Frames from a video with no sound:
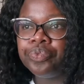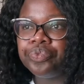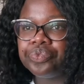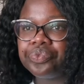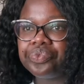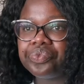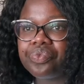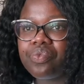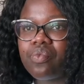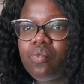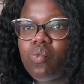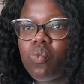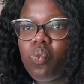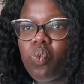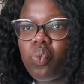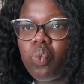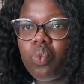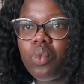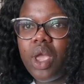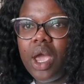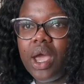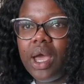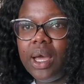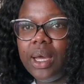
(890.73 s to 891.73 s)
Uh-huh. Um,
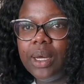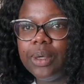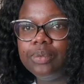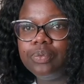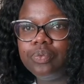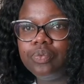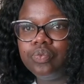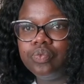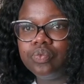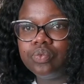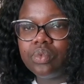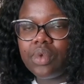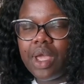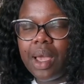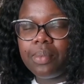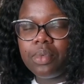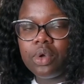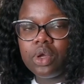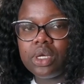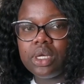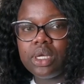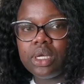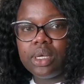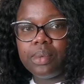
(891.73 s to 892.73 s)
I'm
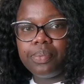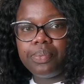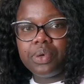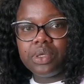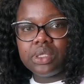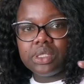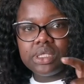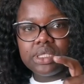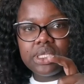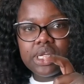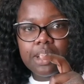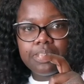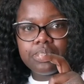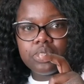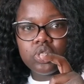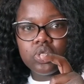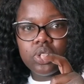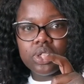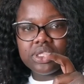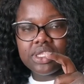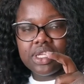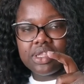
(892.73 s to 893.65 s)
going to put snapshots.